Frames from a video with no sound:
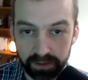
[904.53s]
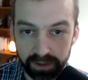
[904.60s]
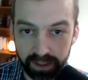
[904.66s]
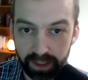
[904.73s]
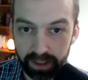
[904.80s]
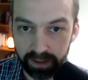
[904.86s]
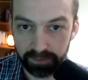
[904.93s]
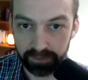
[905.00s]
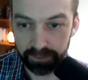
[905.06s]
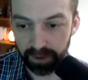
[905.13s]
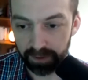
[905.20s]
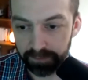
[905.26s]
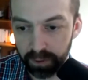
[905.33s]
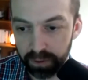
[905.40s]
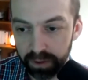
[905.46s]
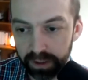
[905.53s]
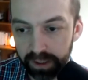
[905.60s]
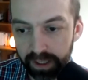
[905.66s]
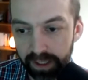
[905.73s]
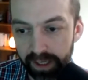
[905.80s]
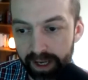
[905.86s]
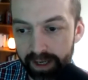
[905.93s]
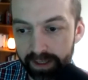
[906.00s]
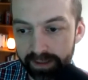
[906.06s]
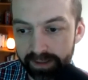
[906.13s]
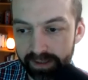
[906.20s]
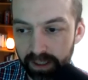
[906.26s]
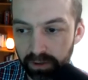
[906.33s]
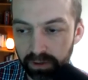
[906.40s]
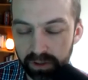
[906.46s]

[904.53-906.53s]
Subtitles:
So again, if you're looking at, say,